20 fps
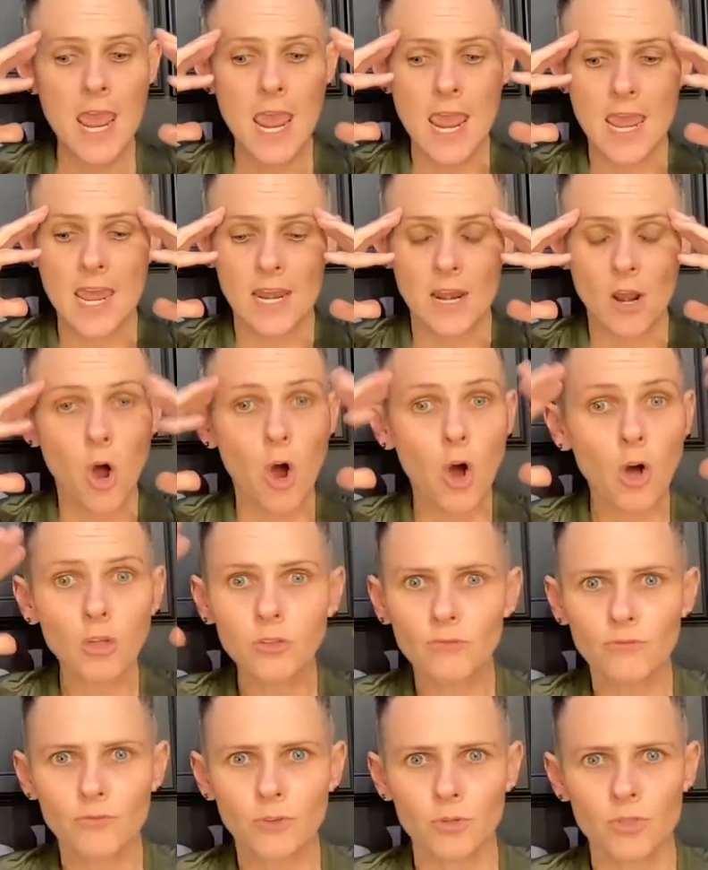and
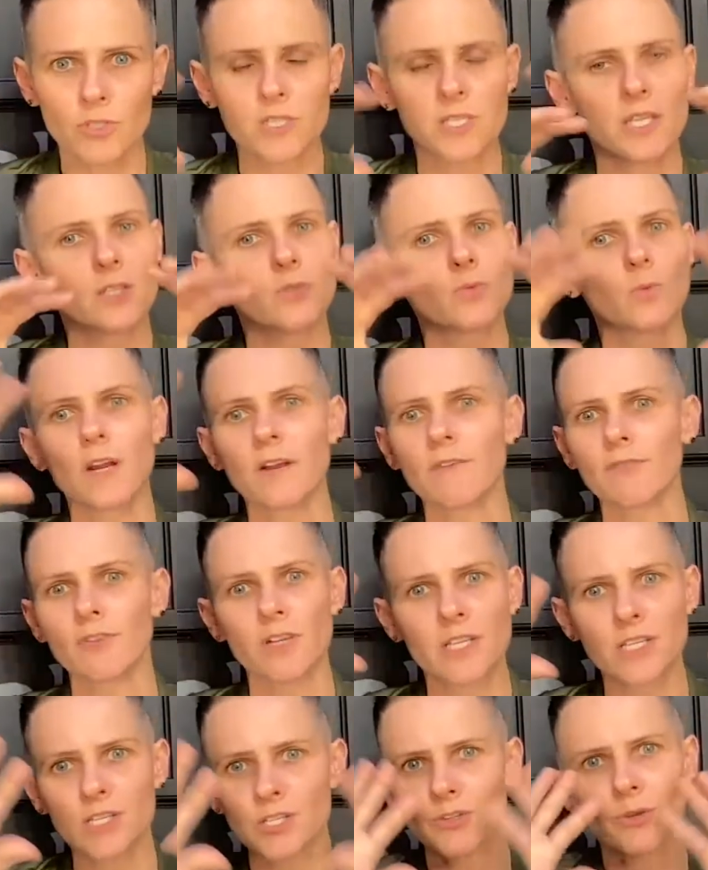all of those things, whatever
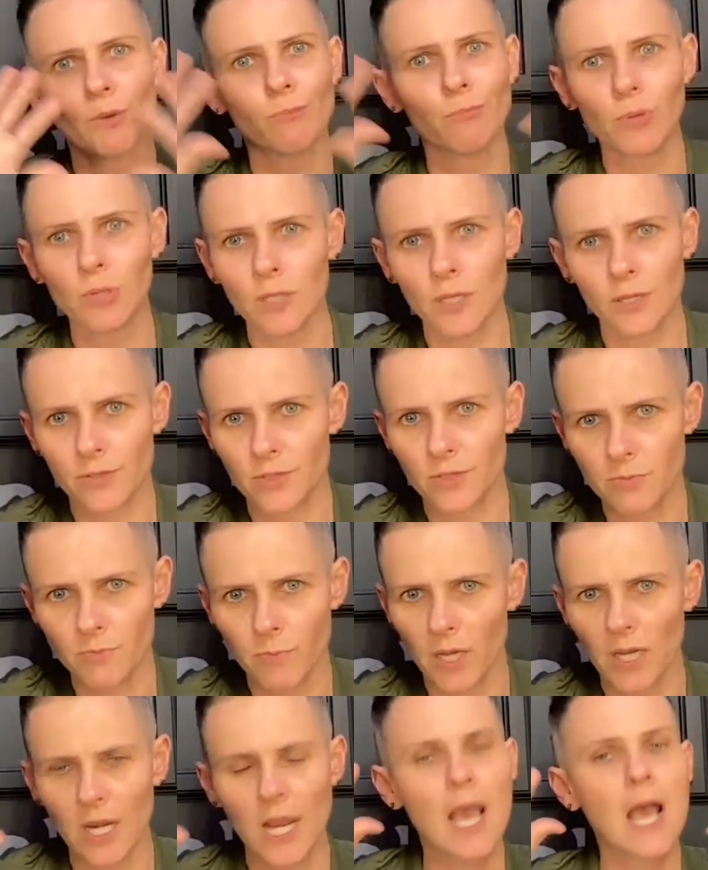it is you can pull out of this
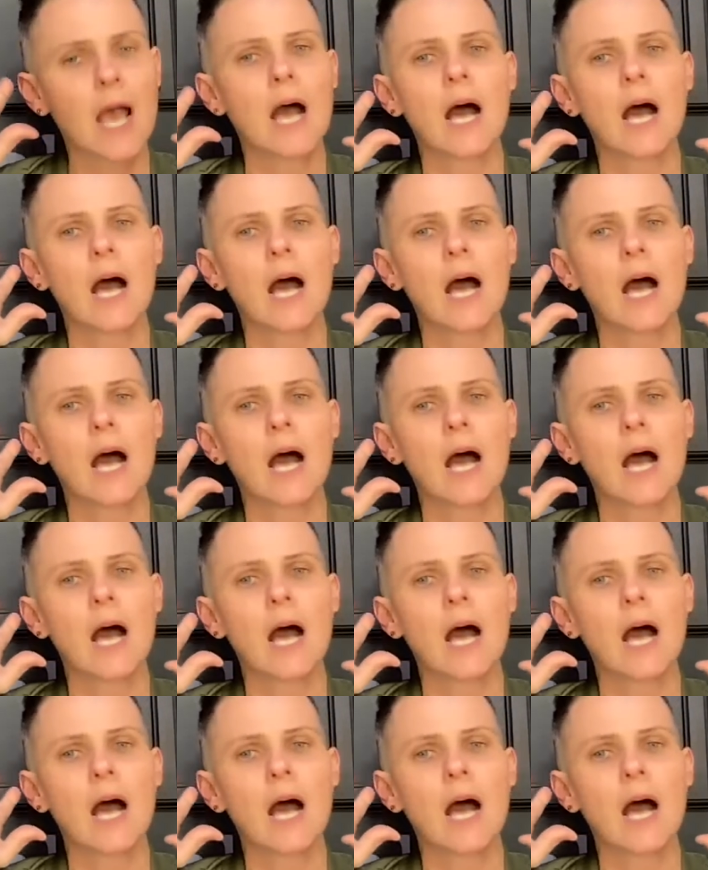pot.